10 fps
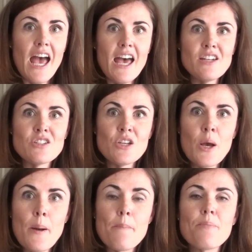and
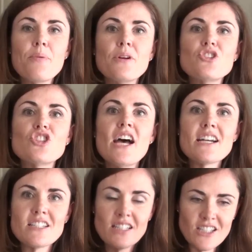
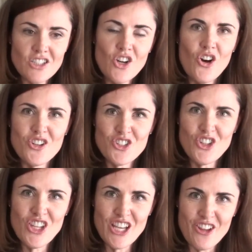project it
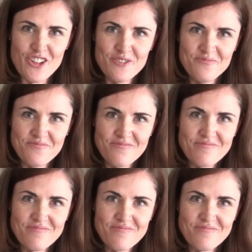onto the other.